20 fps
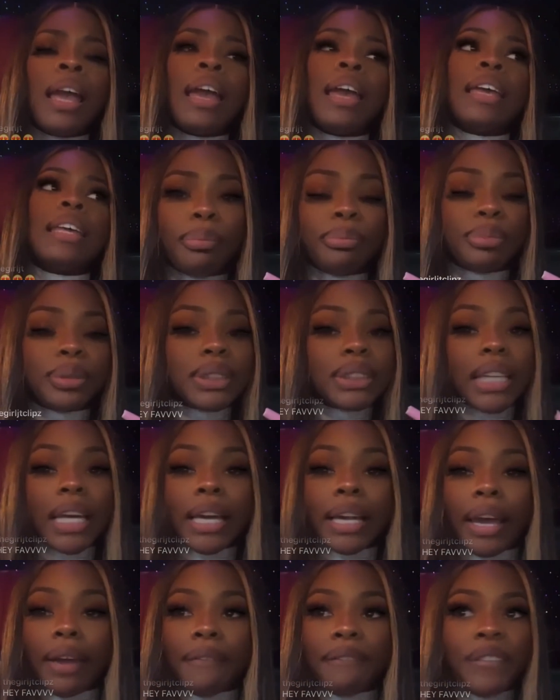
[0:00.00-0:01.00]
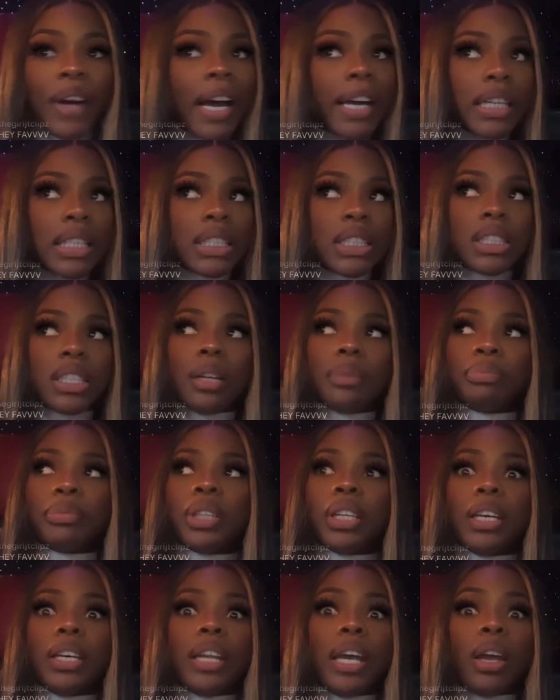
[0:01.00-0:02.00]
Um saying they fighting
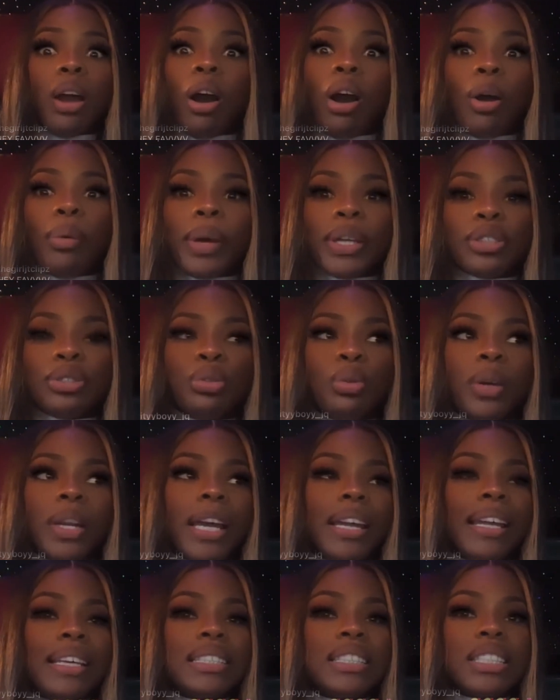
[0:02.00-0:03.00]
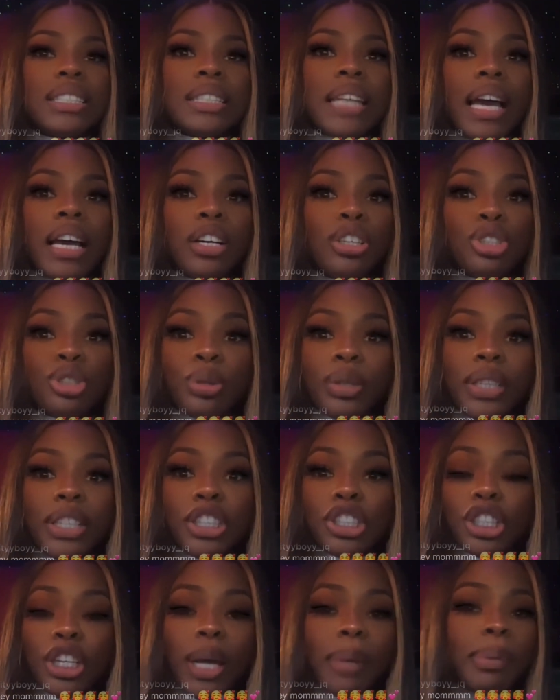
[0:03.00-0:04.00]
something, they always doing it. That's just like a
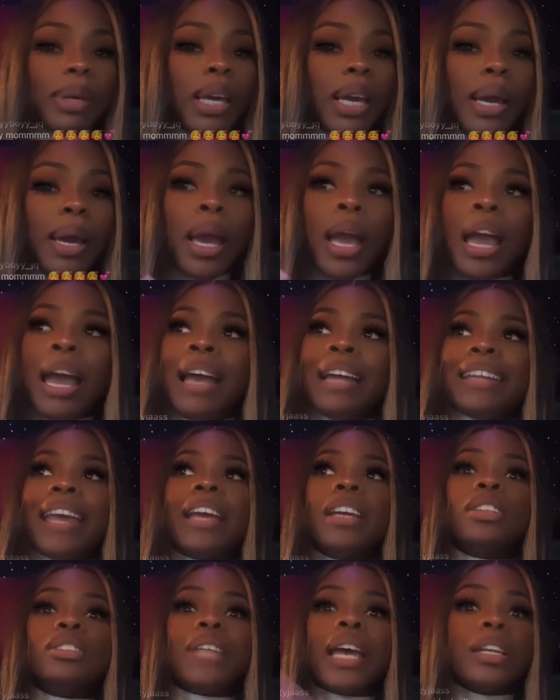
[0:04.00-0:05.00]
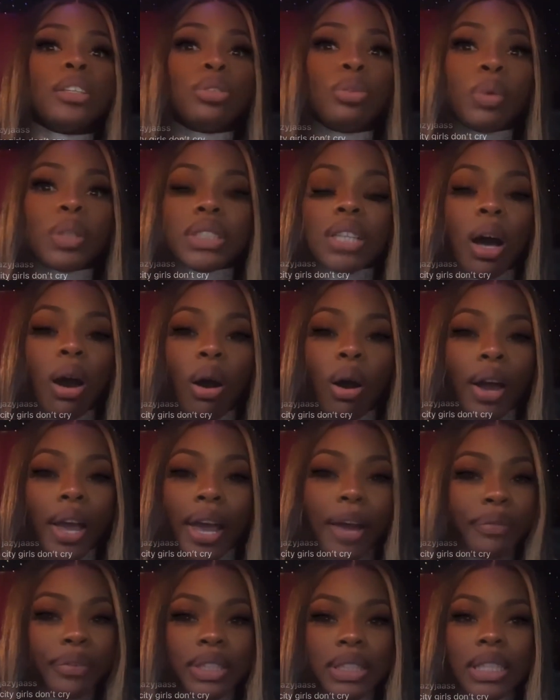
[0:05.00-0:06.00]
tradition. They being they they do it to
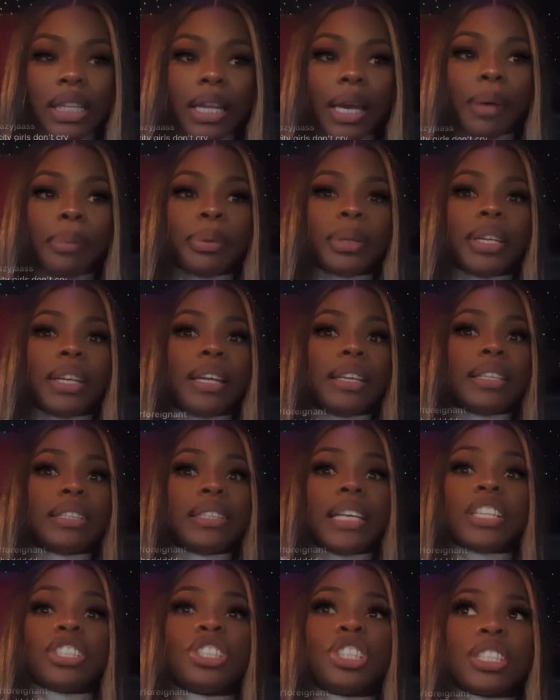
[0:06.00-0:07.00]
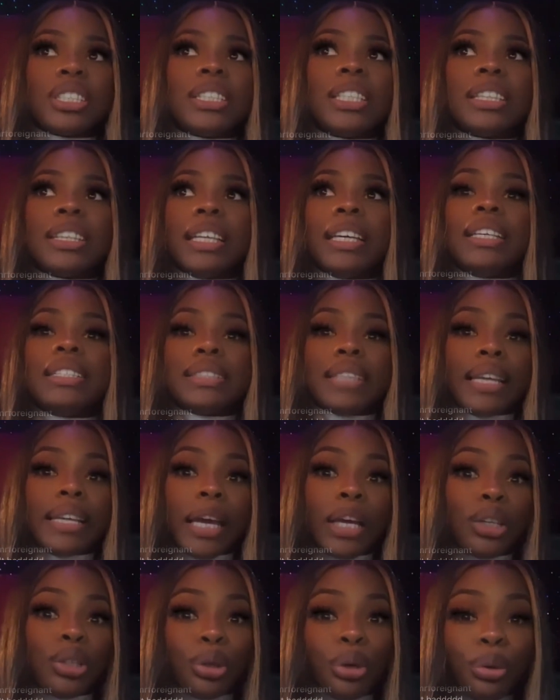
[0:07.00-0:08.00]
every celebrity. That's just the things that
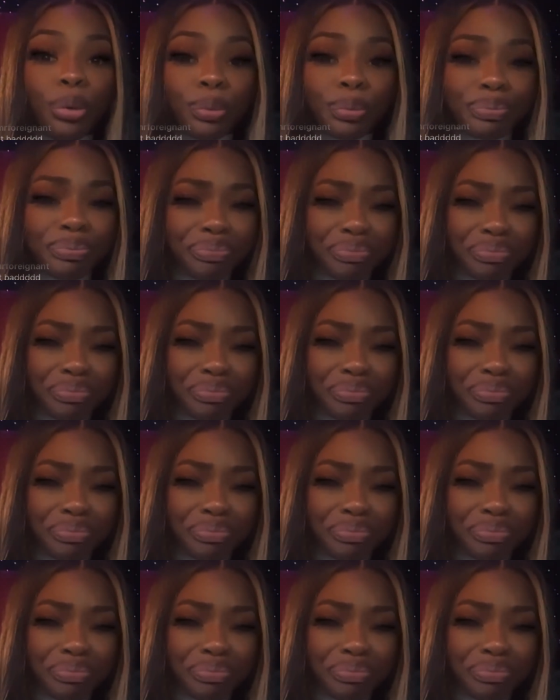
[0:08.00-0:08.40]
they do.